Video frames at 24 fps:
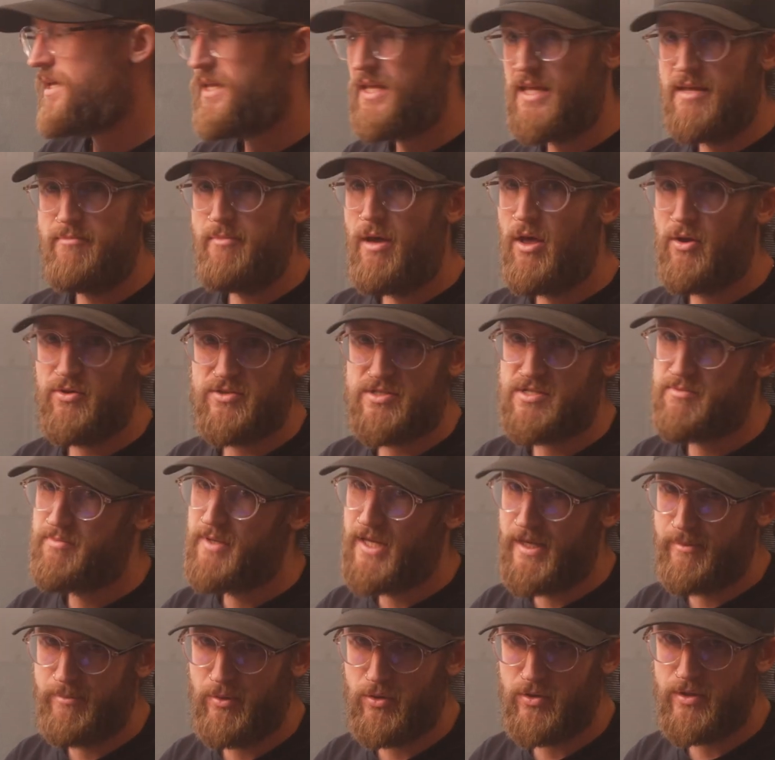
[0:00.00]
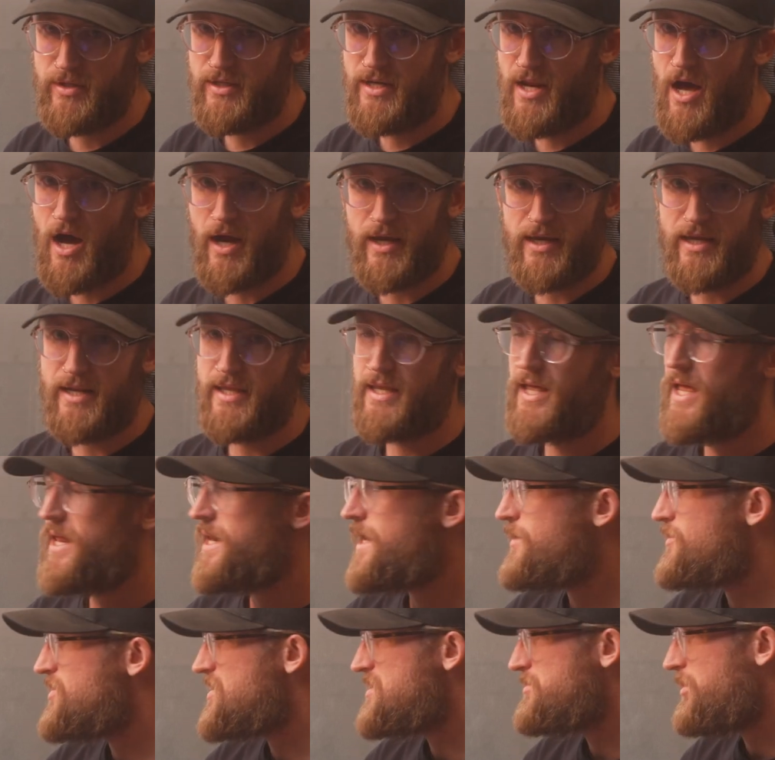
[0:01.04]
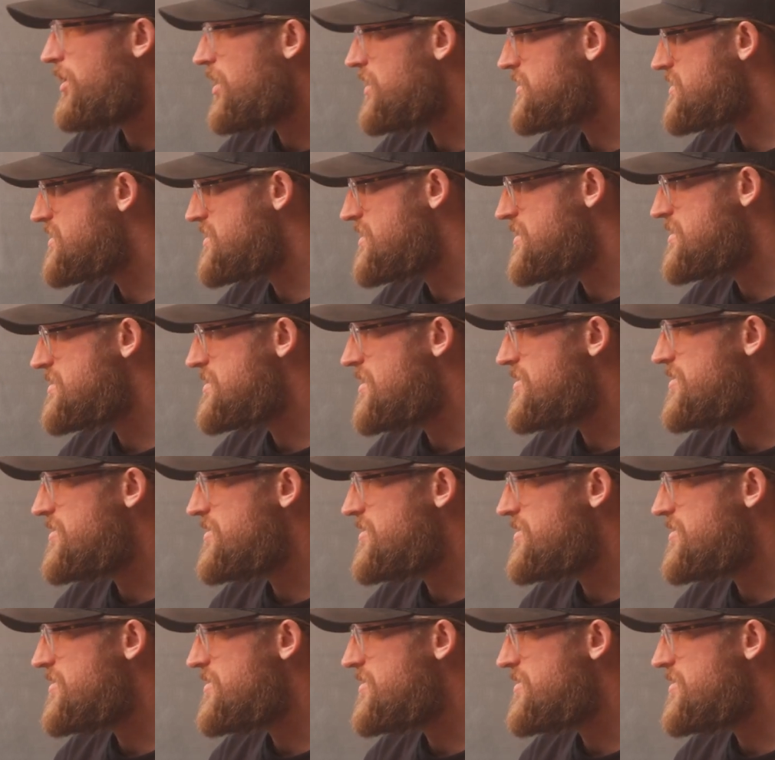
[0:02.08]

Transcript: emails to people and not getting any responses,